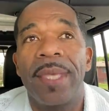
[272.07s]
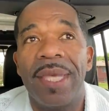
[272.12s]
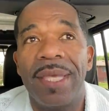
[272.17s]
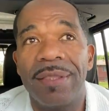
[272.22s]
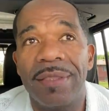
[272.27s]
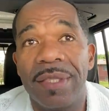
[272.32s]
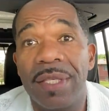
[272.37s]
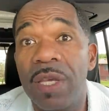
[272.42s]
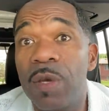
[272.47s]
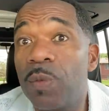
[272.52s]

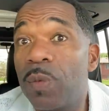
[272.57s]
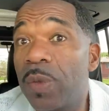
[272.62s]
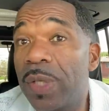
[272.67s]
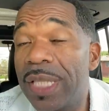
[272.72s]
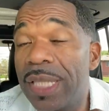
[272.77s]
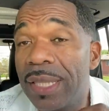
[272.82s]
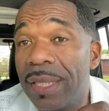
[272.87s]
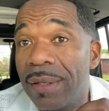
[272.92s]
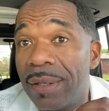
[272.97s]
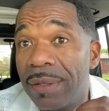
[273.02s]
And then
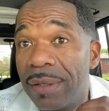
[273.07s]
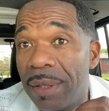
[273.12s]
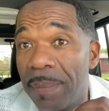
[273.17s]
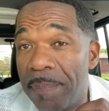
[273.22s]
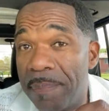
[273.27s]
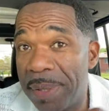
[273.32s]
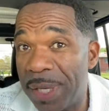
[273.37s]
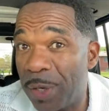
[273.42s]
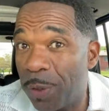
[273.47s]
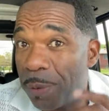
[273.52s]
when the
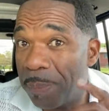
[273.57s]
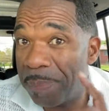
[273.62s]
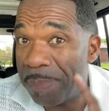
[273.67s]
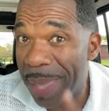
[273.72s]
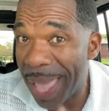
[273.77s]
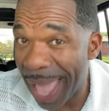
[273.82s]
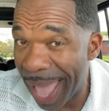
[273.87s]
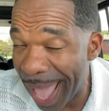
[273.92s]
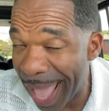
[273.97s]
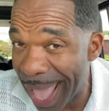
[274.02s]
bill
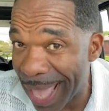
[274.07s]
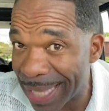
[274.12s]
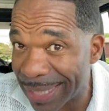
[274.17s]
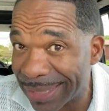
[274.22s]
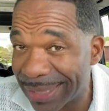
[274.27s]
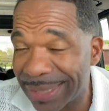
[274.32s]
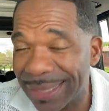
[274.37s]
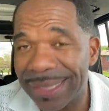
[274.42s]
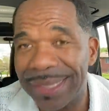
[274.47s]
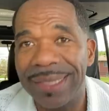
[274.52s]

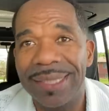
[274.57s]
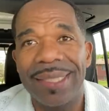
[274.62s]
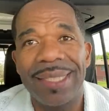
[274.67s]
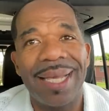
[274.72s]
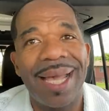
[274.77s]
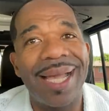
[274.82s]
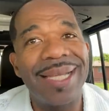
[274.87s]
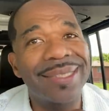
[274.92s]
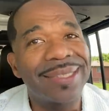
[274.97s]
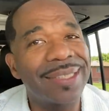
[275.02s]
passed,
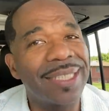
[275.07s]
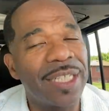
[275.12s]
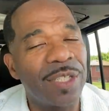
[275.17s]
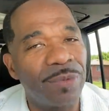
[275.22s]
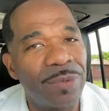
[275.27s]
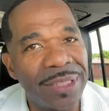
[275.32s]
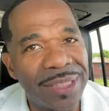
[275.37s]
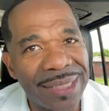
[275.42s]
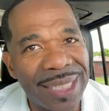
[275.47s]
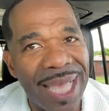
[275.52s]
I said it
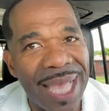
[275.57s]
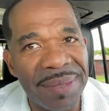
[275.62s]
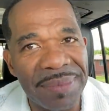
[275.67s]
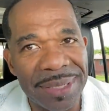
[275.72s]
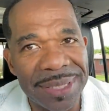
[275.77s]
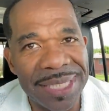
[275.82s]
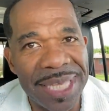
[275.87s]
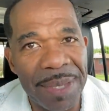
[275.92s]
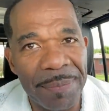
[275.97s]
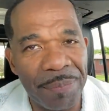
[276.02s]
was time
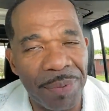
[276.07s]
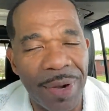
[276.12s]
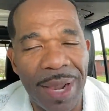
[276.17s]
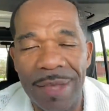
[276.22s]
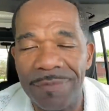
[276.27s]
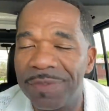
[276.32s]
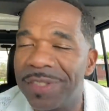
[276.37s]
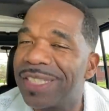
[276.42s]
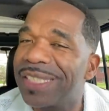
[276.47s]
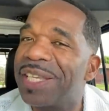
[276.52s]
to take
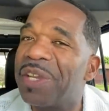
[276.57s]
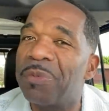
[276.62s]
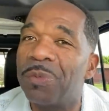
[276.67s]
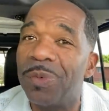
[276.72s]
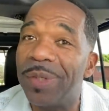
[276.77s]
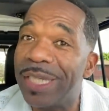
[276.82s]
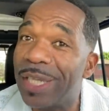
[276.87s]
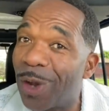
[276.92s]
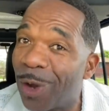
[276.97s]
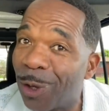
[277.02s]
profits, and
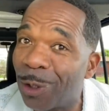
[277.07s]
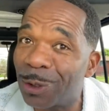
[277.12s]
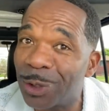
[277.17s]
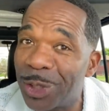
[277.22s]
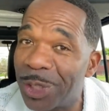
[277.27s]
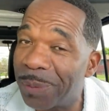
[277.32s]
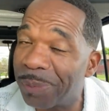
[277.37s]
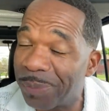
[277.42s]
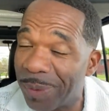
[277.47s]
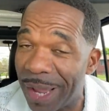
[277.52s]
we all
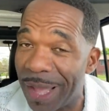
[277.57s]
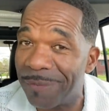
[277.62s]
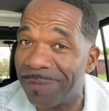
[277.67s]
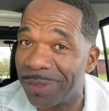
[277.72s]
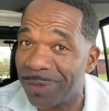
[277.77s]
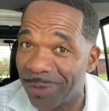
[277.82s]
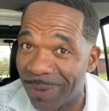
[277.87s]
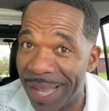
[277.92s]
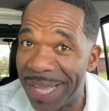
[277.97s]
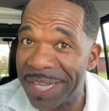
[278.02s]
took
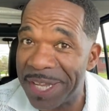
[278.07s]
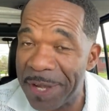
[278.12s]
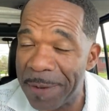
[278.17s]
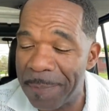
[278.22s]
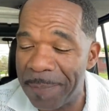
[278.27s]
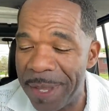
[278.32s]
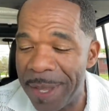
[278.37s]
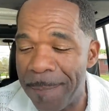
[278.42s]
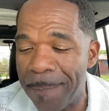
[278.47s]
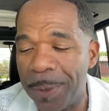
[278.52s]
profits, right,
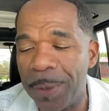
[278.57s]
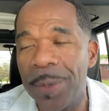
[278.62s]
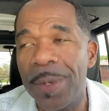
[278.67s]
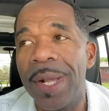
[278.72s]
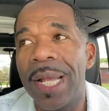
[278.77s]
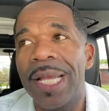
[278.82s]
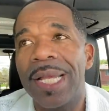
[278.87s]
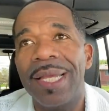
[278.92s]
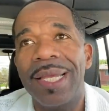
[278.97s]
good people?